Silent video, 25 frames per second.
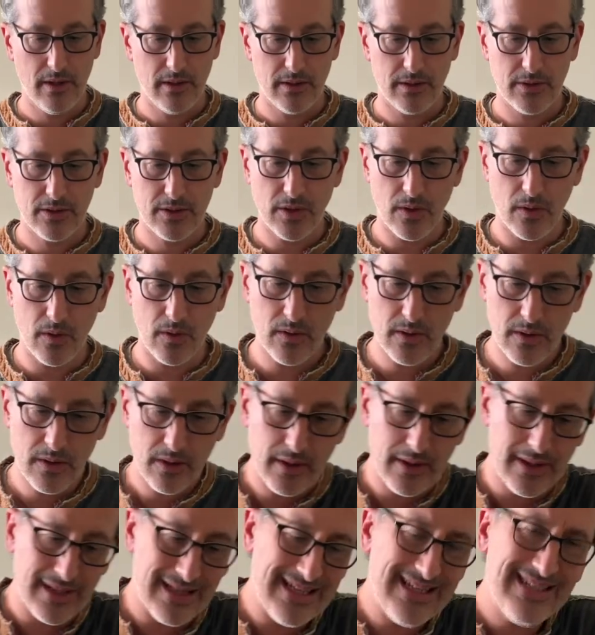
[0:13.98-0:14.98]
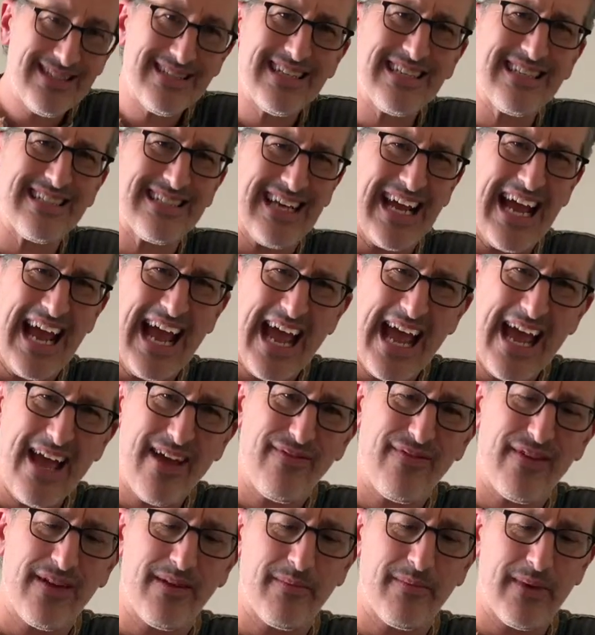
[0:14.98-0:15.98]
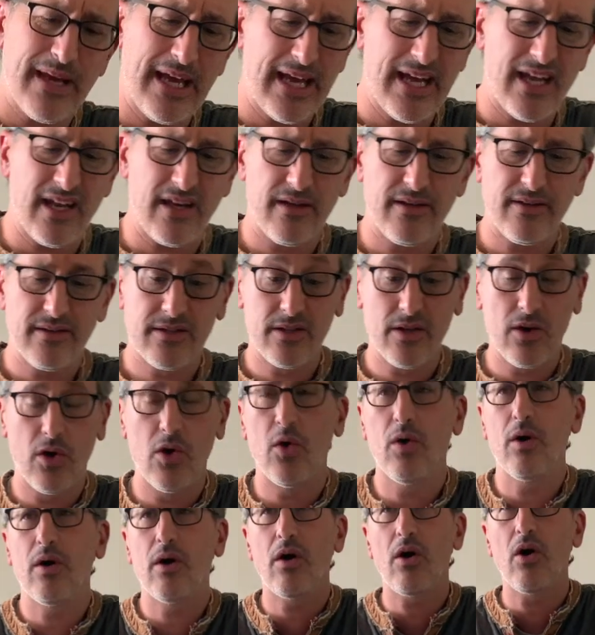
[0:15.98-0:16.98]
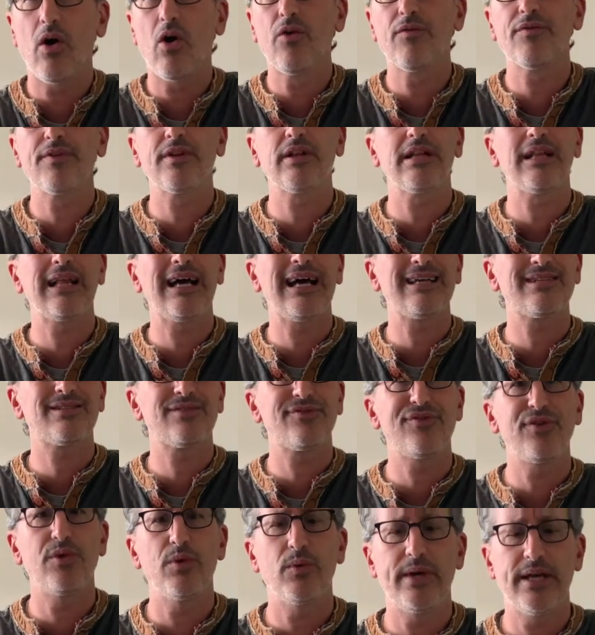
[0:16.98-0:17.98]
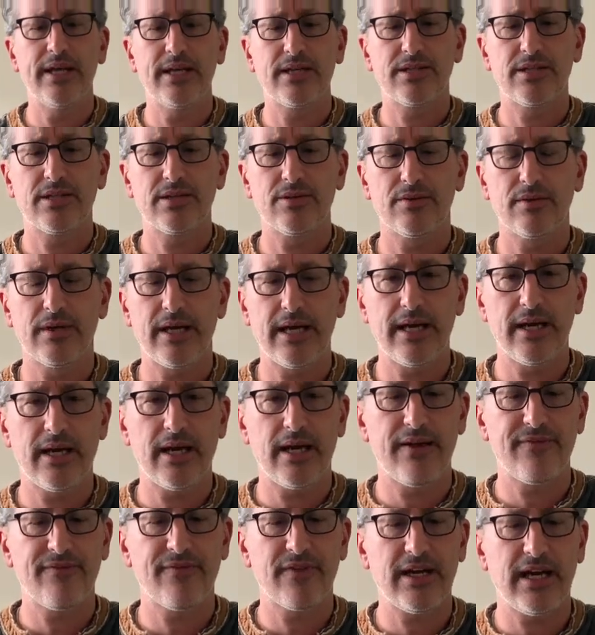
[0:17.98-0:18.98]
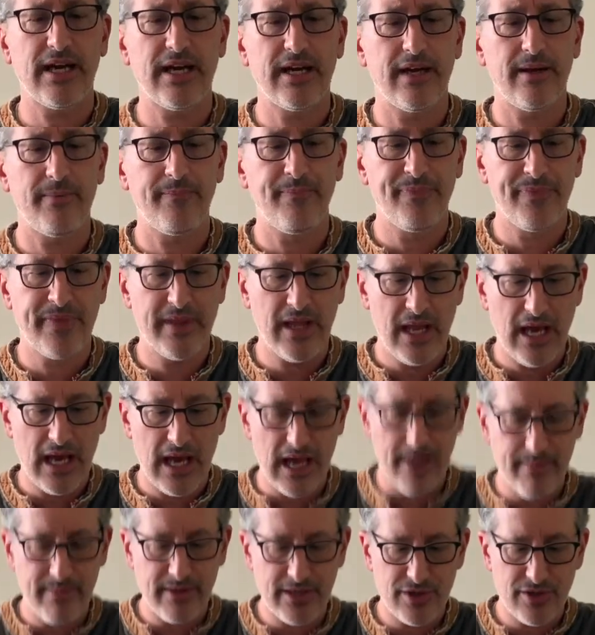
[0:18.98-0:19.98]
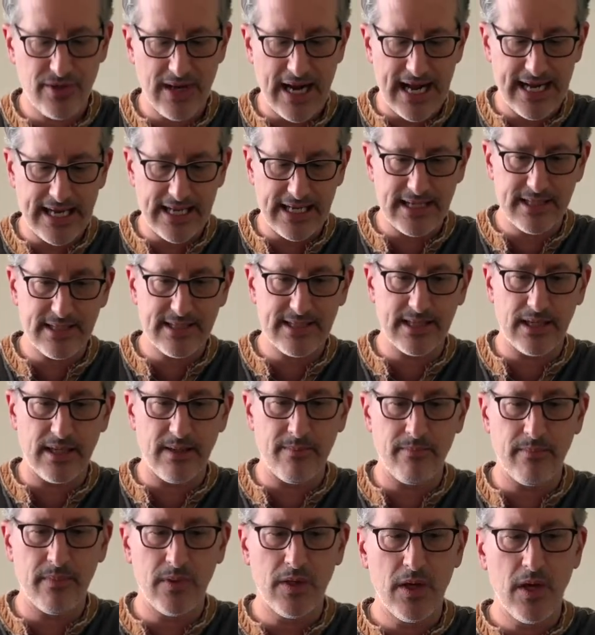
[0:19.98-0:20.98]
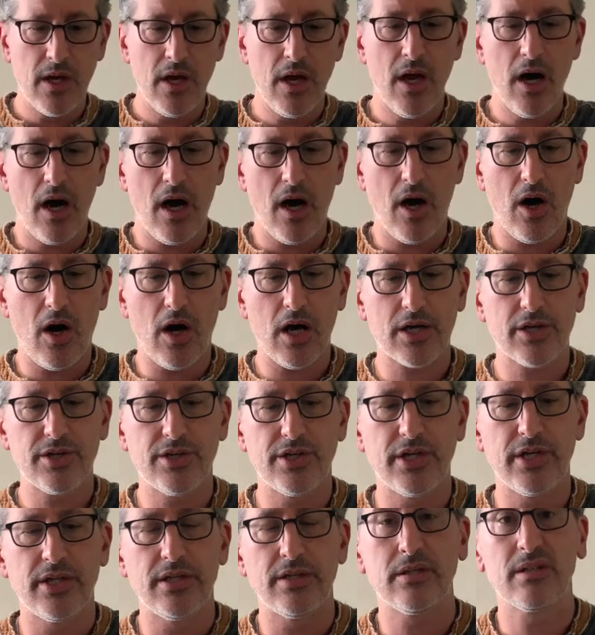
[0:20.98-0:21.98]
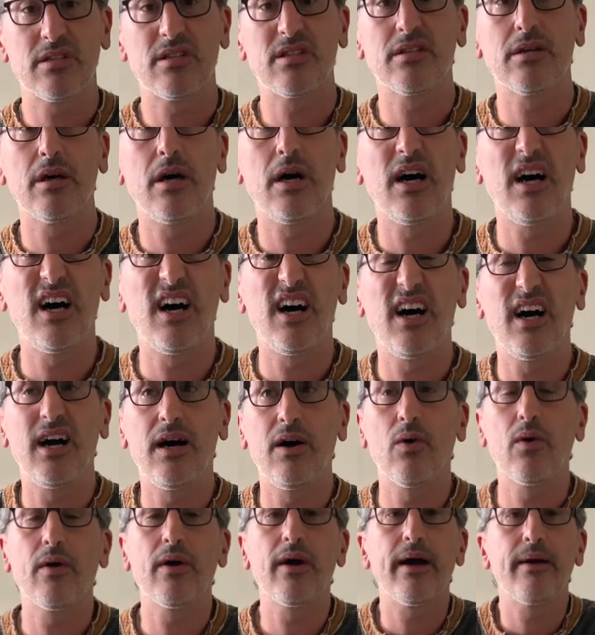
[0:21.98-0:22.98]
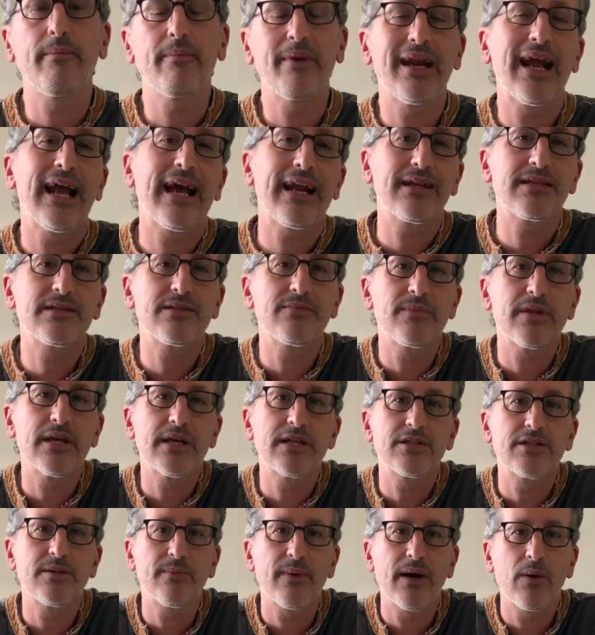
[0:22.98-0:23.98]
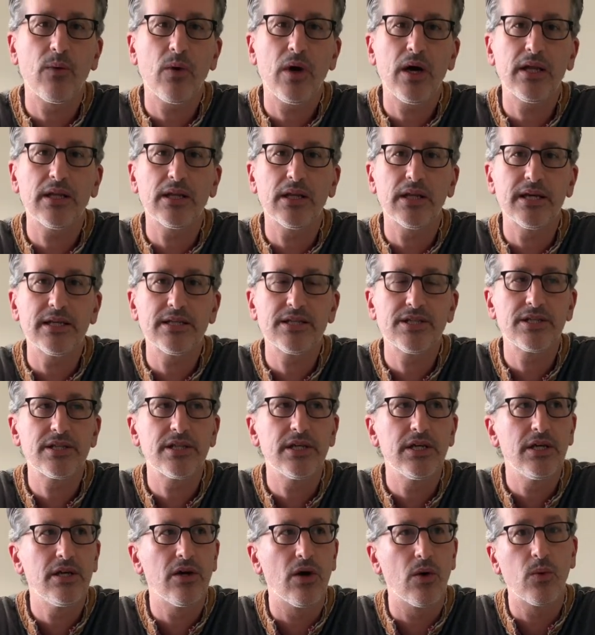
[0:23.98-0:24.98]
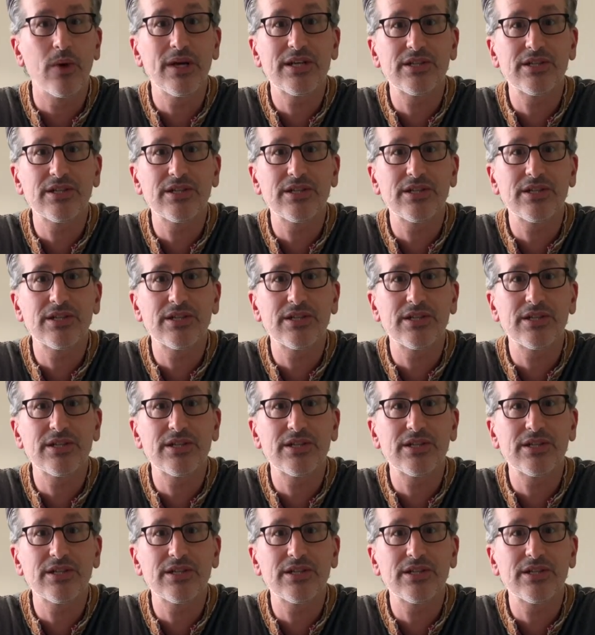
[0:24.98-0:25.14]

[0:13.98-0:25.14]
So these things are heavy, man. So over the last few weeks, right, I've been tracking some auctions where I've been adding some things to my watch list on